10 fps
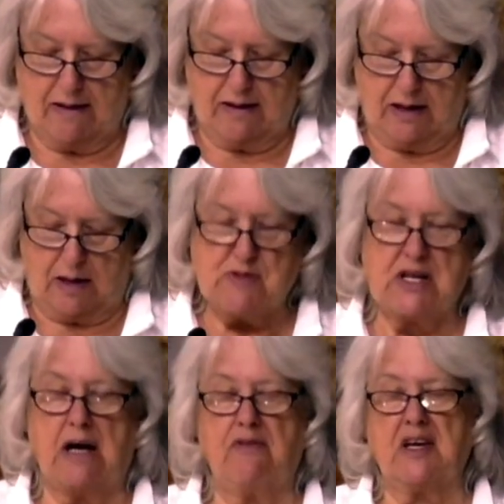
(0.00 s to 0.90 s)

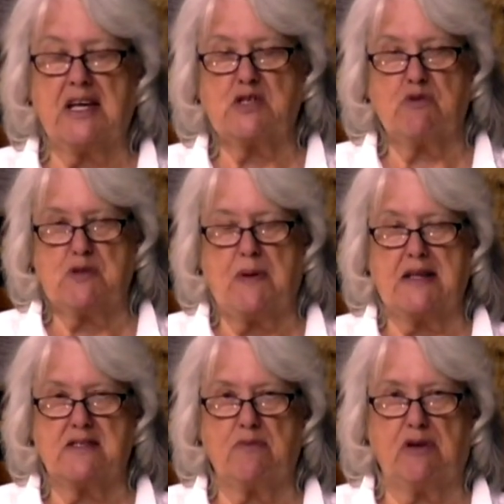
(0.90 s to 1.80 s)
absolving his
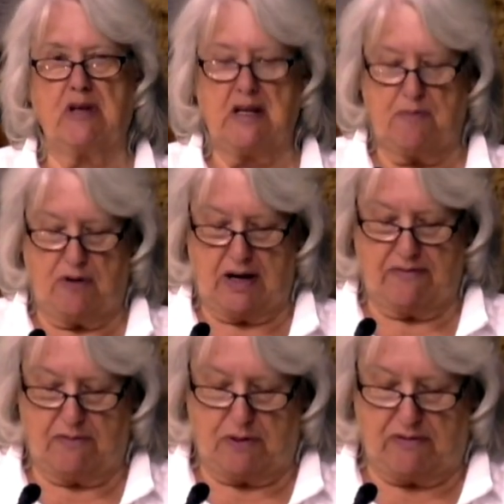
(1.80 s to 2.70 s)
responsibility to
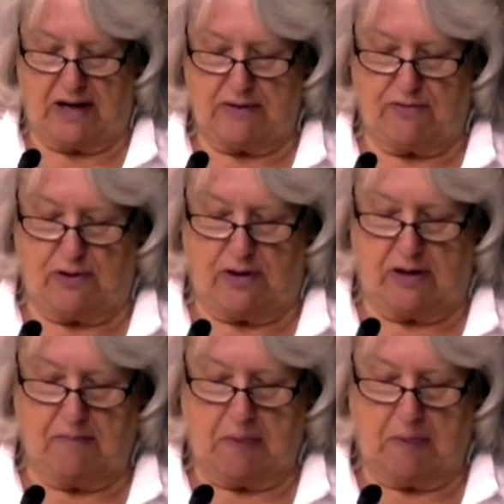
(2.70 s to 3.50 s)
provide for her.